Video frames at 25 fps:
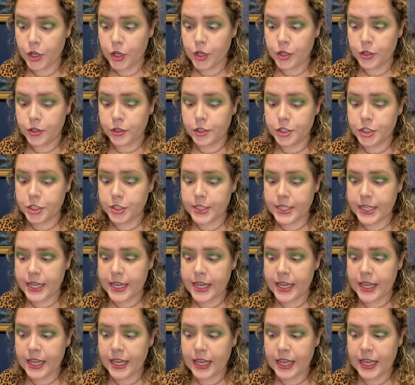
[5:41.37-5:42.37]
New
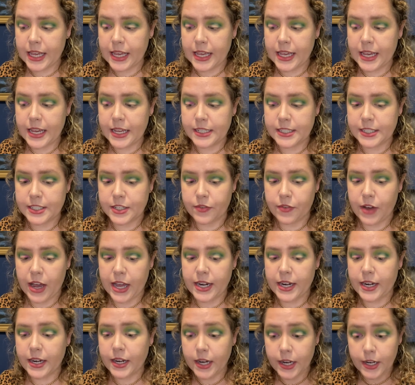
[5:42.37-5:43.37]
Jersey is
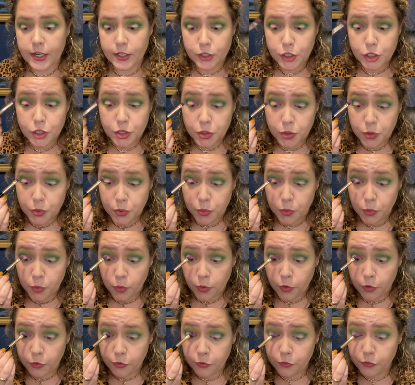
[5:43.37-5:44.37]
divided into
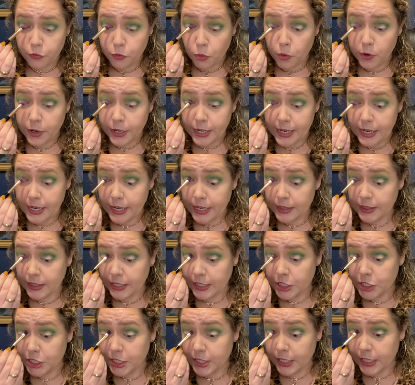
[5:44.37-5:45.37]
40
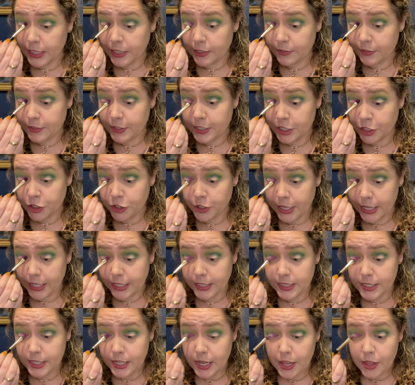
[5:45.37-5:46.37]
legislative districts